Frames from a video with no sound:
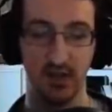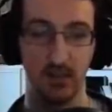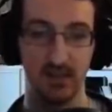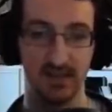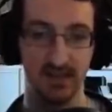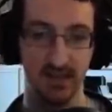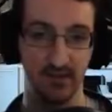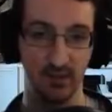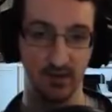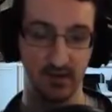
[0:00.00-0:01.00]
particularly if
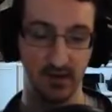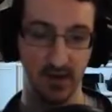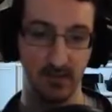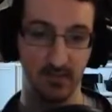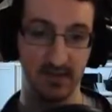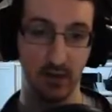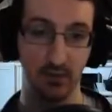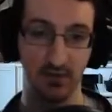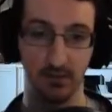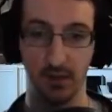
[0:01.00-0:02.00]
you're on
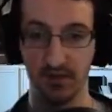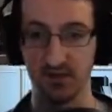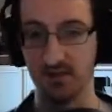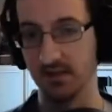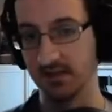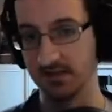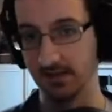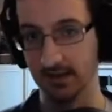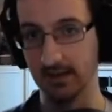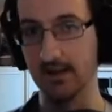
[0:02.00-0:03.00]
downs on bosses and things like
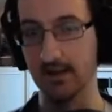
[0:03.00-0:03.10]
that.